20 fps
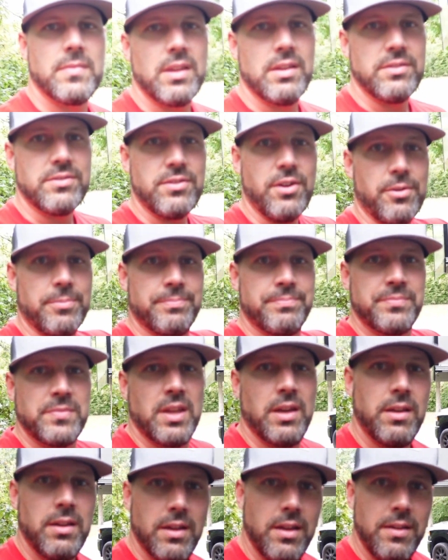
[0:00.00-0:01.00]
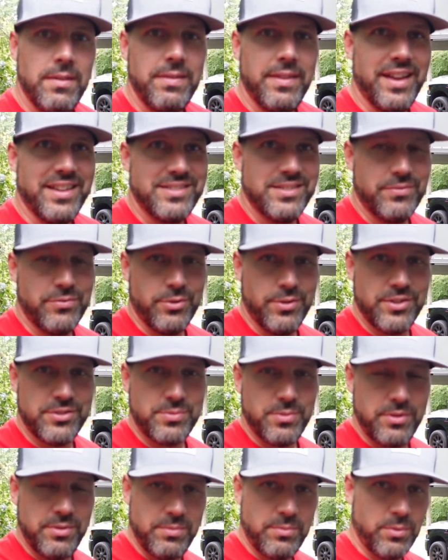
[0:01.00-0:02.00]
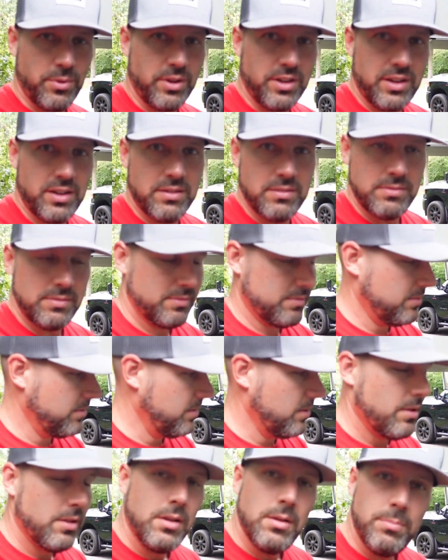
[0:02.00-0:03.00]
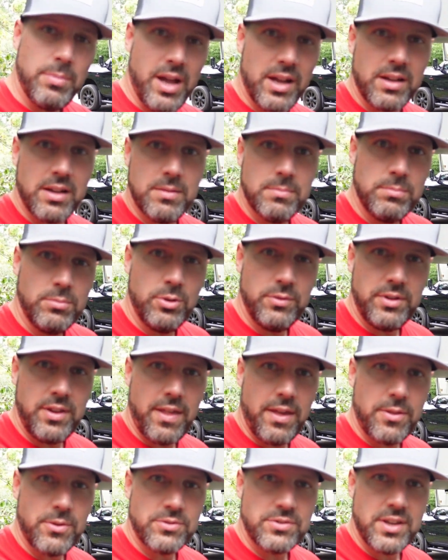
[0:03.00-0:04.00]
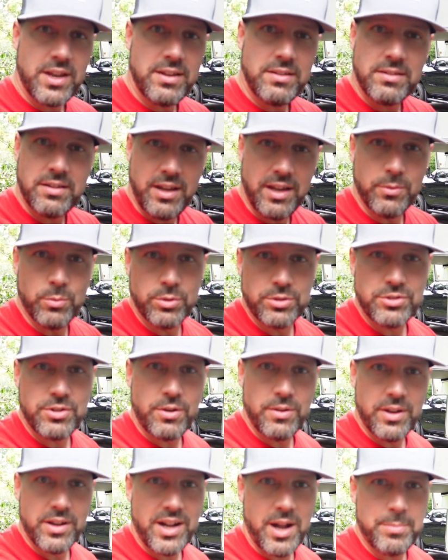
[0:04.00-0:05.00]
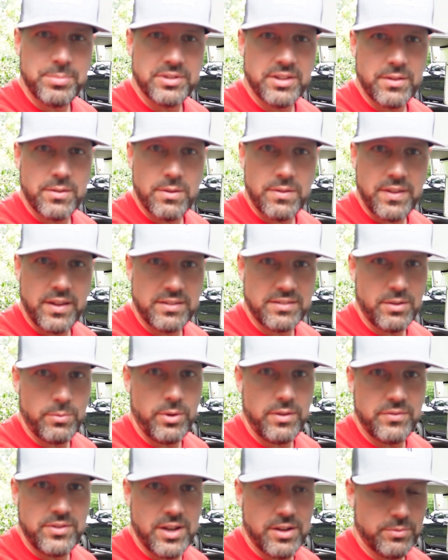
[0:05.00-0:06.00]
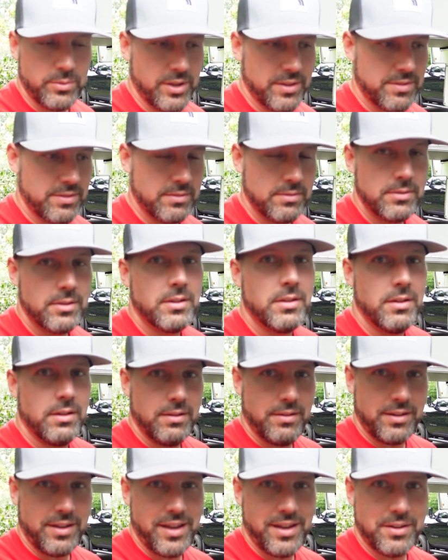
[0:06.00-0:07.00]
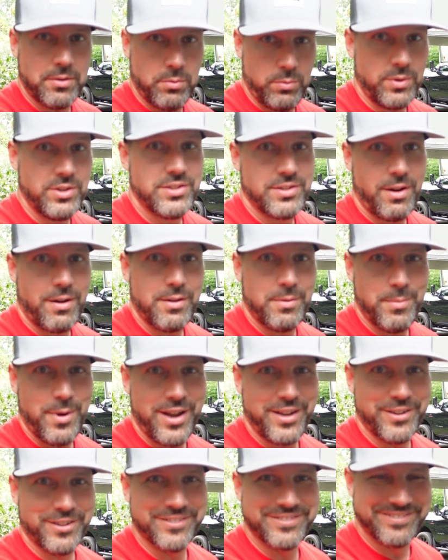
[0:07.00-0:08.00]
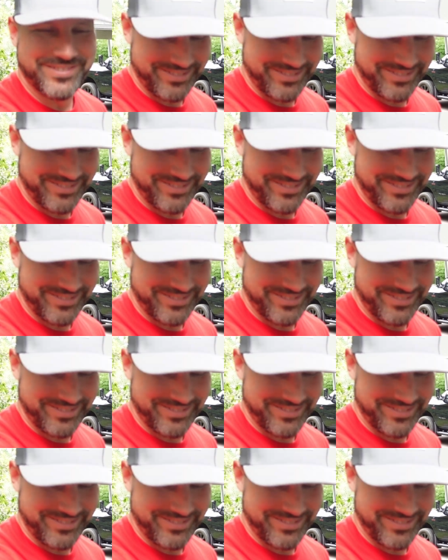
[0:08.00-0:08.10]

So that's it for this one. We're gonna pack up, move to the other site, and we'll show you a couple other things that we've dealt with. Again, we started minor.